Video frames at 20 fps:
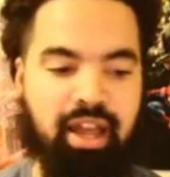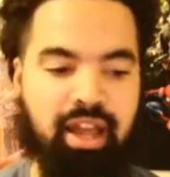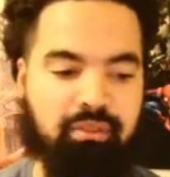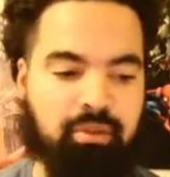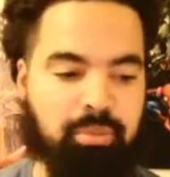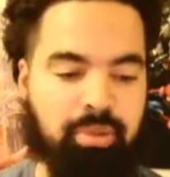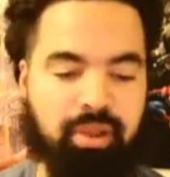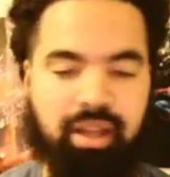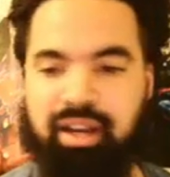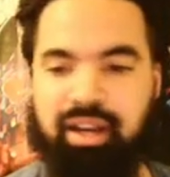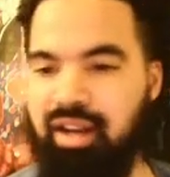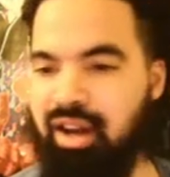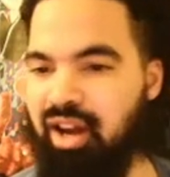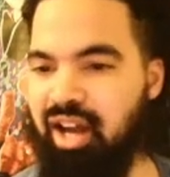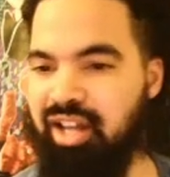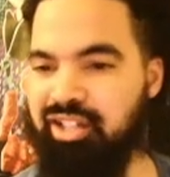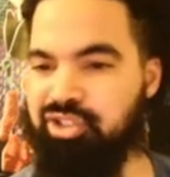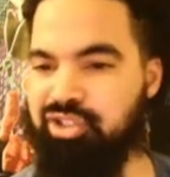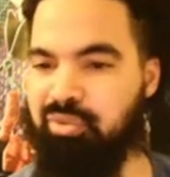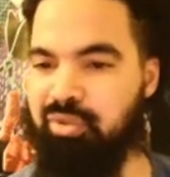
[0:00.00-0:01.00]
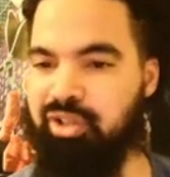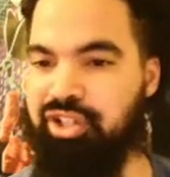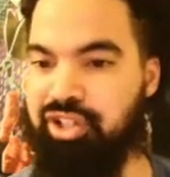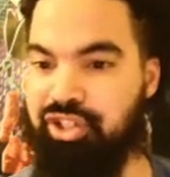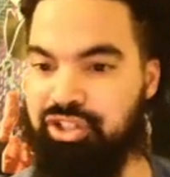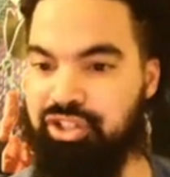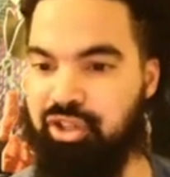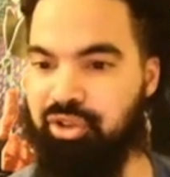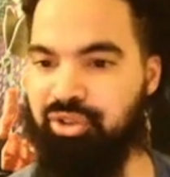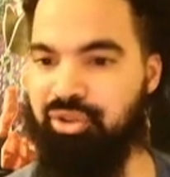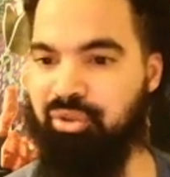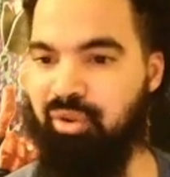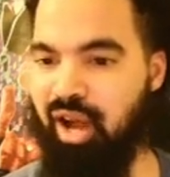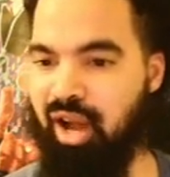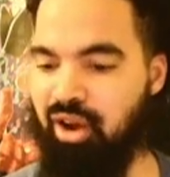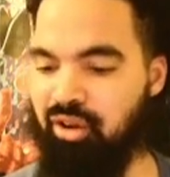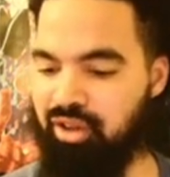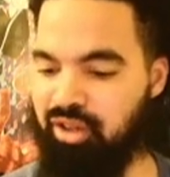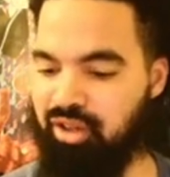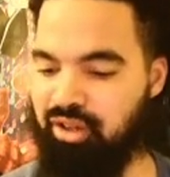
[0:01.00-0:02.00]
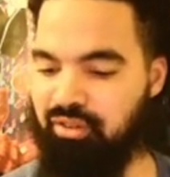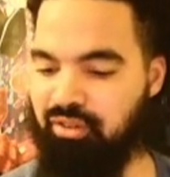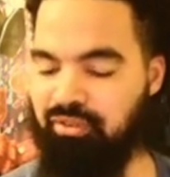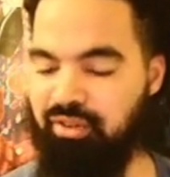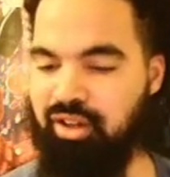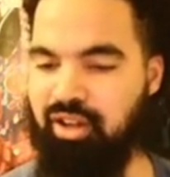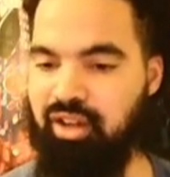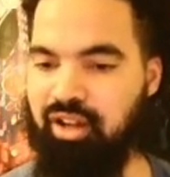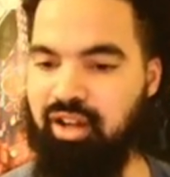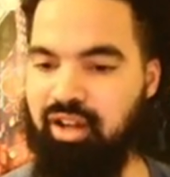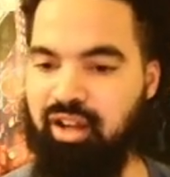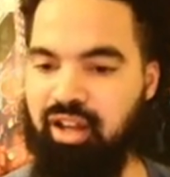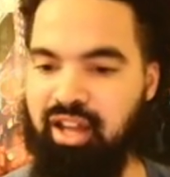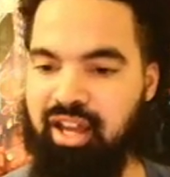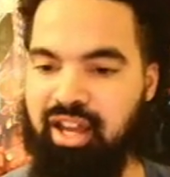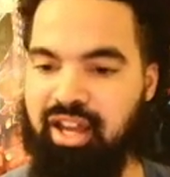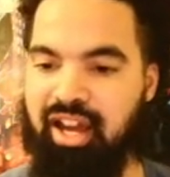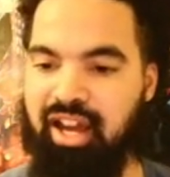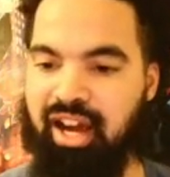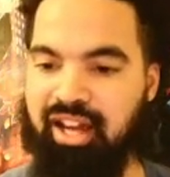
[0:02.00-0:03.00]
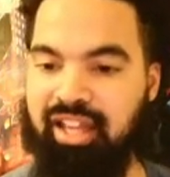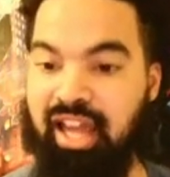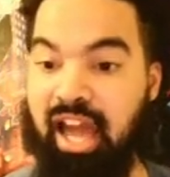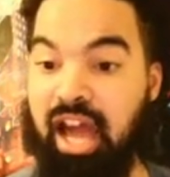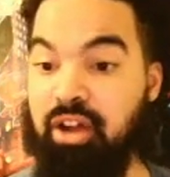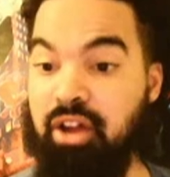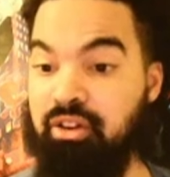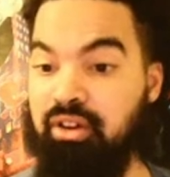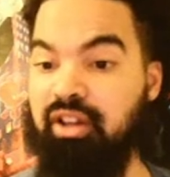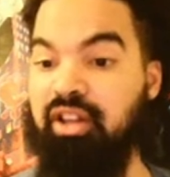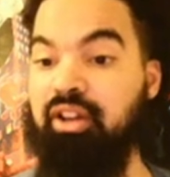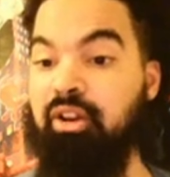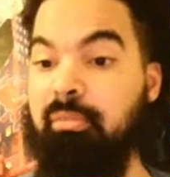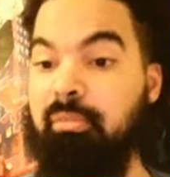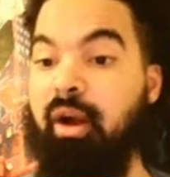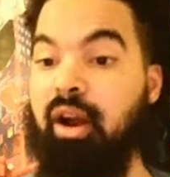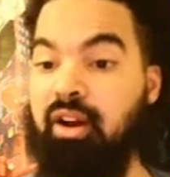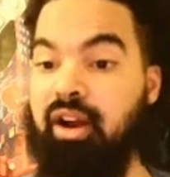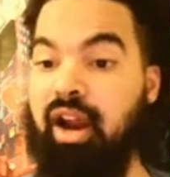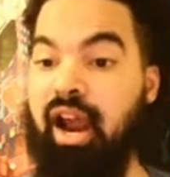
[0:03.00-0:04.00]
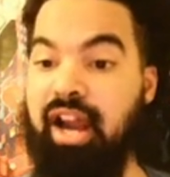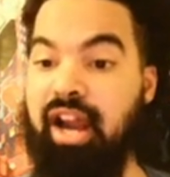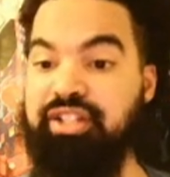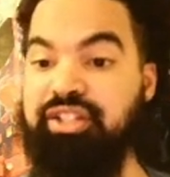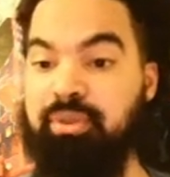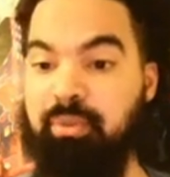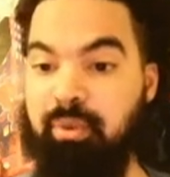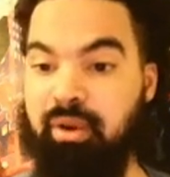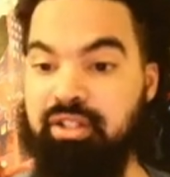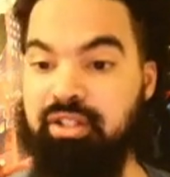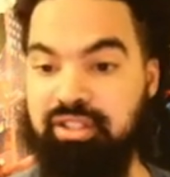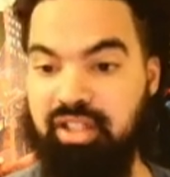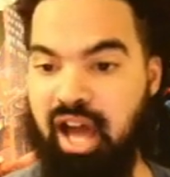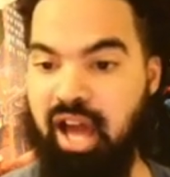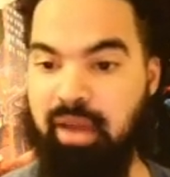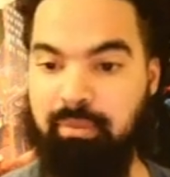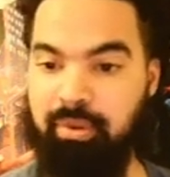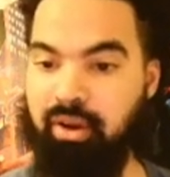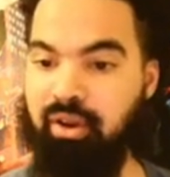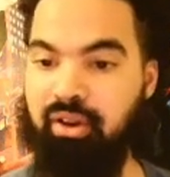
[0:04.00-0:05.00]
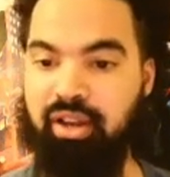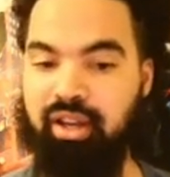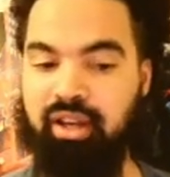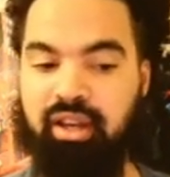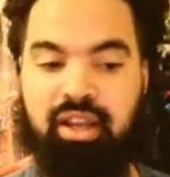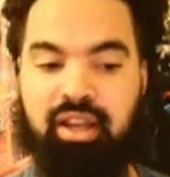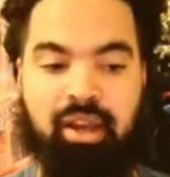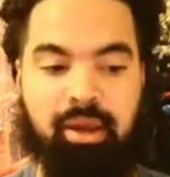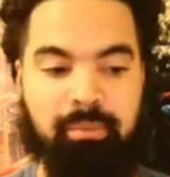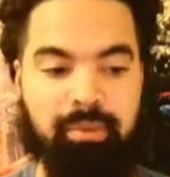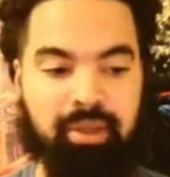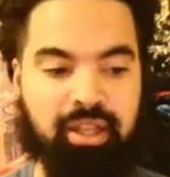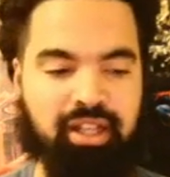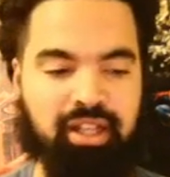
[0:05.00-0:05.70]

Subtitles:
it planned out. I just wanted to show you how good of a counter Killmonger actually was to Hyperion, because